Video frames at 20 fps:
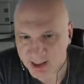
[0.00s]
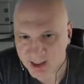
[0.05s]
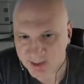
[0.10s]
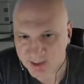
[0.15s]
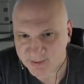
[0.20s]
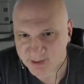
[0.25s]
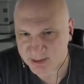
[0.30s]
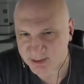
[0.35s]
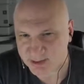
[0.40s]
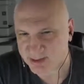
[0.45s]

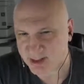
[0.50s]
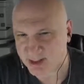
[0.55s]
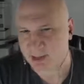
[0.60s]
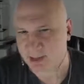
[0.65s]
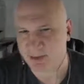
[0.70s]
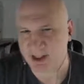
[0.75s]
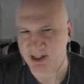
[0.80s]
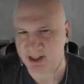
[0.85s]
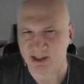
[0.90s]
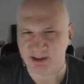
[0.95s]
even at the
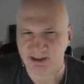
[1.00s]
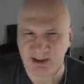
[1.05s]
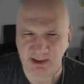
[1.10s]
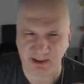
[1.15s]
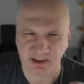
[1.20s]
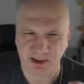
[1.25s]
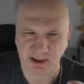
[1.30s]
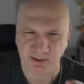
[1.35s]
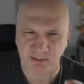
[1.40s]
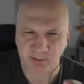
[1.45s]
top end, I
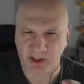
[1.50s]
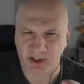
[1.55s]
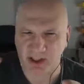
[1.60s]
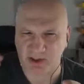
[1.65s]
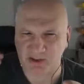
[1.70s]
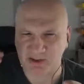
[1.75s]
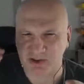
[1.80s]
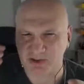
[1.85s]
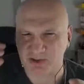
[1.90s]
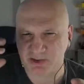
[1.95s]
think their
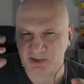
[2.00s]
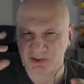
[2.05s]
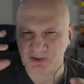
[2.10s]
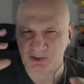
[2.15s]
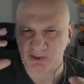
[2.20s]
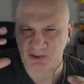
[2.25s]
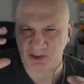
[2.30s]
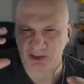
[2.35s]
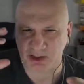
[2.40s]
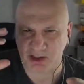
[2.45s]
processor
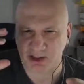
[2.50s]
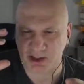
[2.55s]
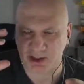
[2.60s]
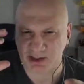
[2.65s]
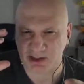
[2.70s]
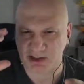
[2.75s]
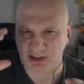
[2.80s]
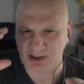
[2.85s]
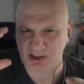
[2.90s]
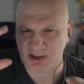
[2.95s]

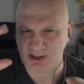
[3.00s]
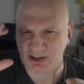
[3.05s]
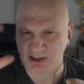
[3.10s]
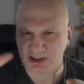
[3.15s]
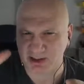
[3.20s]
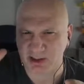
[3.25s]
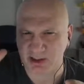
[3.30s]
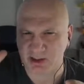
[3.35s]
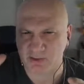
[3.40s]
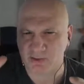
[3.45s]
is
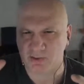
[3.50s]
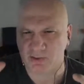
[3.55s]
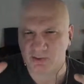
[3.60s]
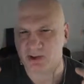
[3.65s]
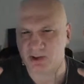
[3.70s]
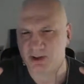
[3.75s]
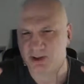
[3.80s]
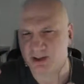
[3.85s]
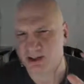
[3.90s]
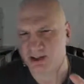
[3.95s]
16
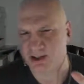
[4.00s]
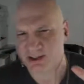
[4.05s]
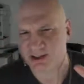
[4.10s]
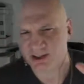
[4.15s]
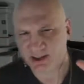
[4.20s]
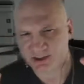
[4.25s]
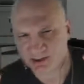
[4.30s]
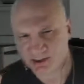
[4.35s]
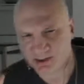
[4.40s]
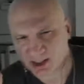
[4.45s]
core, and
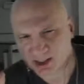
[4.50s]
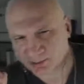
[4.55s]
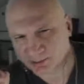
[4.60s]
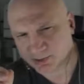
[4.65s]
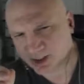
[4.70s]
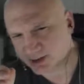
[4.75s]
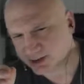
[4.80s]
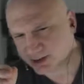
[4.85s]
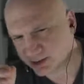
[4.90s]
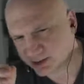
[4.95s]
Intel's top
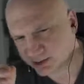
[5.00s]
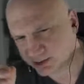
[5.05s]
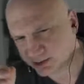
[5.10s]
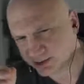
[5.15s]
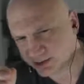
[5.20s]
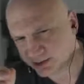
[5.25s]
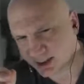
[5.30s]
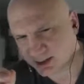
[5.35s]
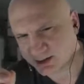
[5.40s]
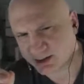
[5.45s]

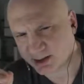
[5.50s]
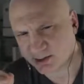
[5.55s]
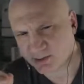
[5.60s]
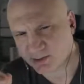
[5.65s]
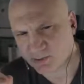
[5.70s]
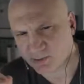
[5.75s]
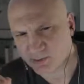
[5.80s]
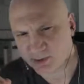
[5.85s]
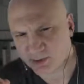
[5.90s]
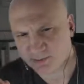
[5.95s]
processor is 18
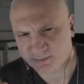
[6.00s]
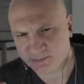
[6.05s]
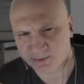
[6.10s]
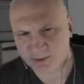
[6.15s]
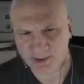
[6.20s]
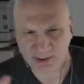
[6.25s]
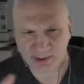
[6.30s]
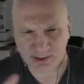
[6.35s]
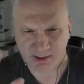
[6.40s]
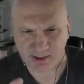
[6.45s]
core
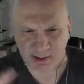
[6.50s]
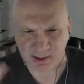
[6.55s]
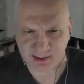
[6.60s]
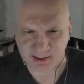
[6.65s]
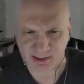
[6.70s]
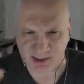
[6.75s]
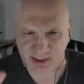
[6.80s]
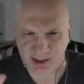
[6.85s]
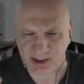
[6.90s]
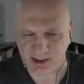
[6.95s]
for their
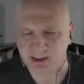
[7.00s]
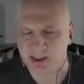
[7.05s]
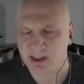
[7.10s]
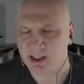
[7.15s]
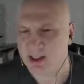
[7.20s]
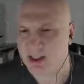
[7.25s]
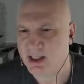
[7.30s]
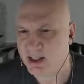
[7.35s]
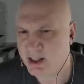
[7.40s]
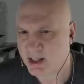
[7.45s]
Xeons.
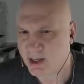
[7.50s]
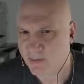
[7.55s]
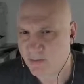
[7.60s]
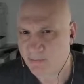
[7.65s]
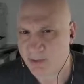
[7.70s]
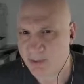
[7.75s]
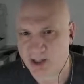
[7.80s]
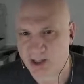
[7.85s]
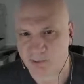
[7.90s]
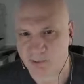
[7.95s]

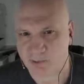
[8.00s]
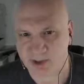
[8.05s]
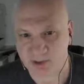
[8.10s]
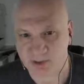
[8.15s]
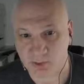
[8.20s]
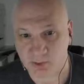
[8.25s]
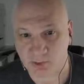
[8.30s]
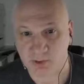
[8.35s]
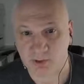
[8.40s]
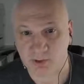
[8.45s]
But
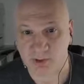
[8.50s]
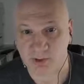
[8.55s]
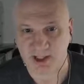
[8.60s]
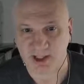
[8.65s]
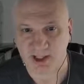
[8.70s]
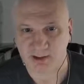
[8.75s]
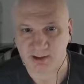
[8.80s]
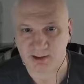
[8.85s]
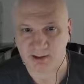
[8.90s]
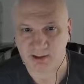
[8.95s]
what's cool
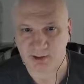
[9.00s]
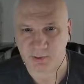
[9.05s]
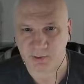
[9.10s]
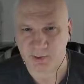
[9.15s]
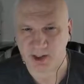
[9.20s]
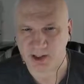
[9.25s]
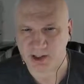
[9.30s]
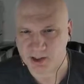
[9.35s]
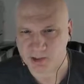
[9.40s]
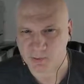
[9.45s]
about
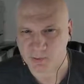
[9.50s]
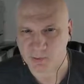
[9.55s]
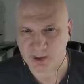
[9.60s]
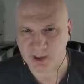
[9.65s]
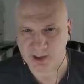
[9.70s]
where